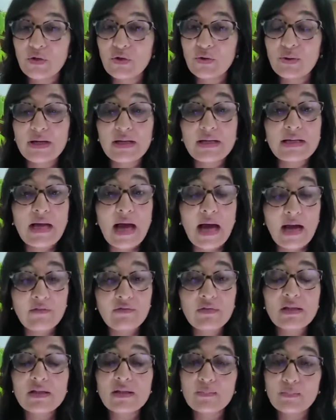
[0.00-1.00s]
You can
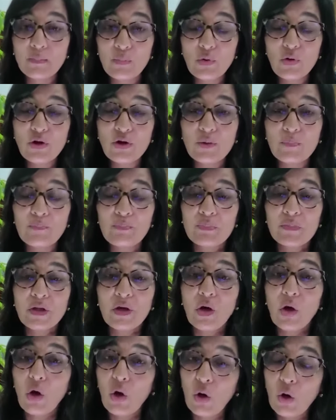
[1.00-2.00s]
have this book
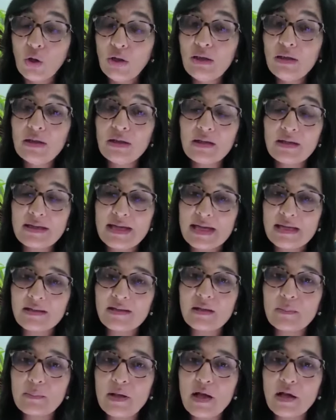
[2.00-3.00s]
on
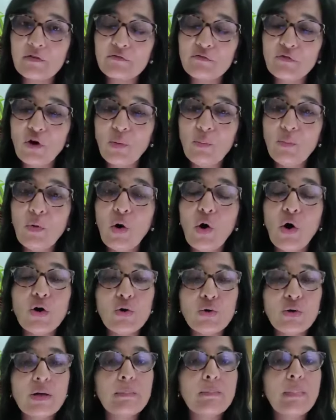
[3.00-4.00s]
GetLitt platform or
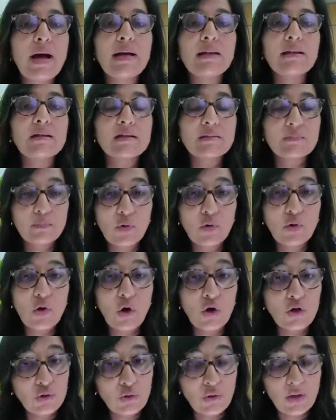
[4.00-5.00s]
you can buy this book
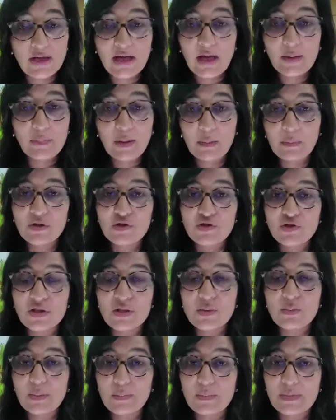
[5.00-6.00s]
on Tulika
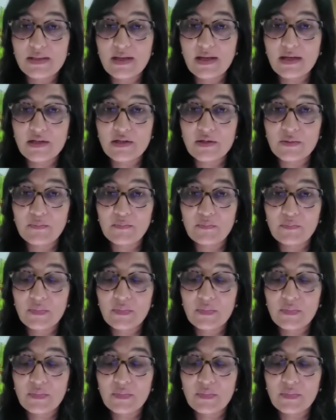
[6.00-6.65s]
Publishers website.